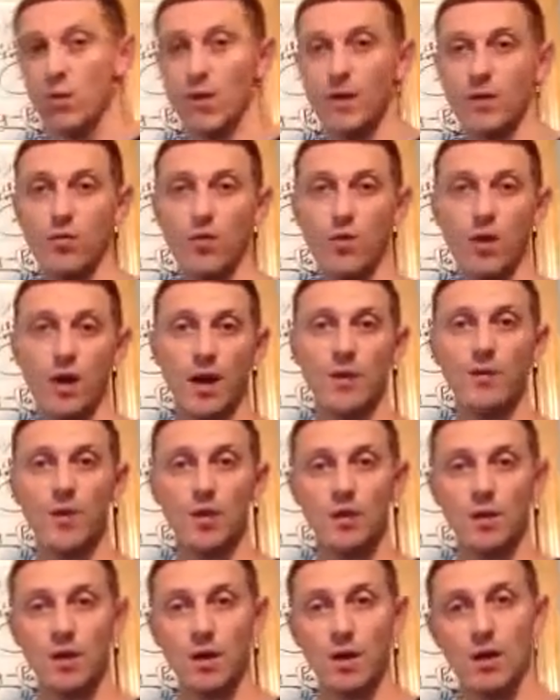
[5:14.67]
with what I'm
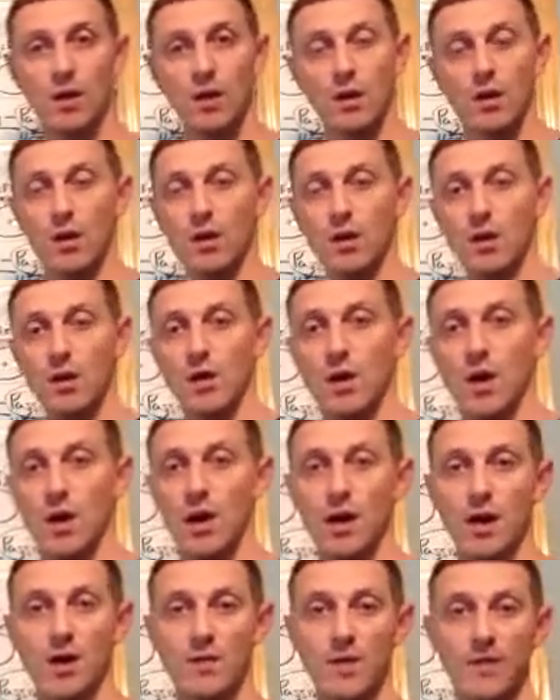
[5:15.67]
doing,
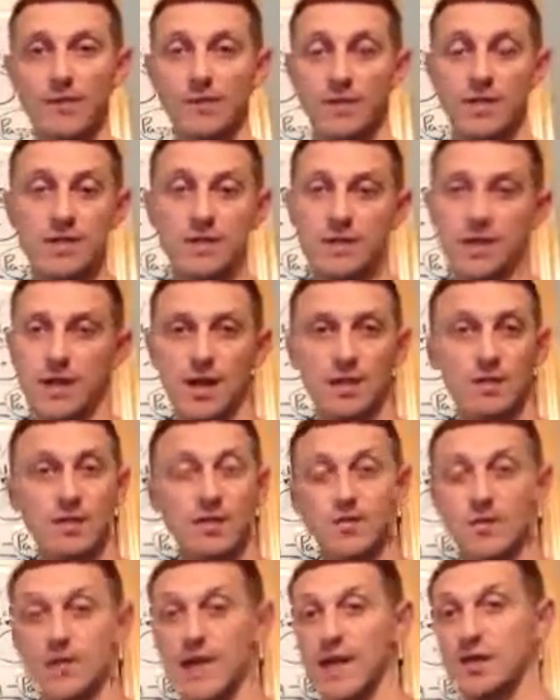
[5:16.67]
I've mentioned that I do
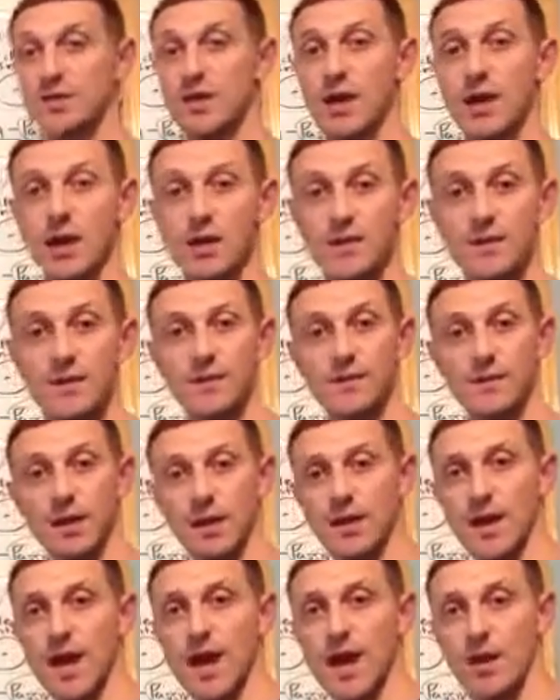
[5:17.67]
some day trading and stuff
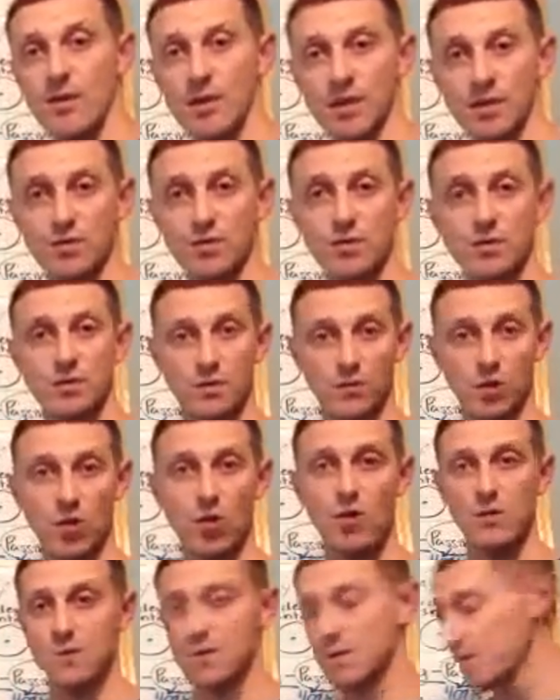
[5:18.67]
like that on my short-term
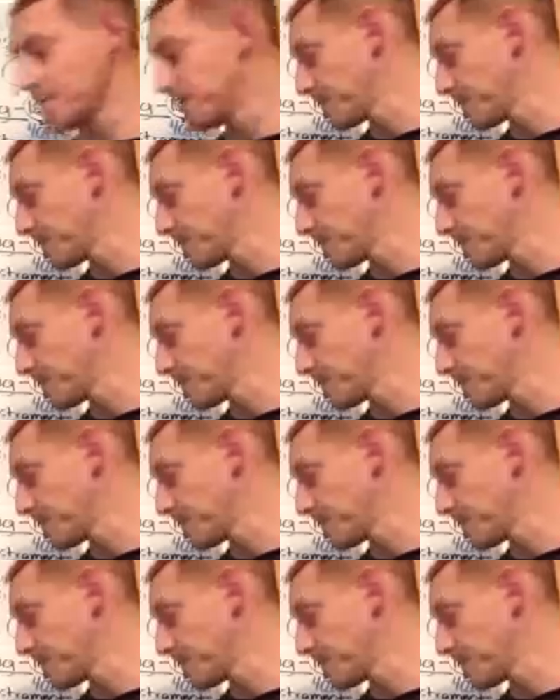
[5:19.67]
goals.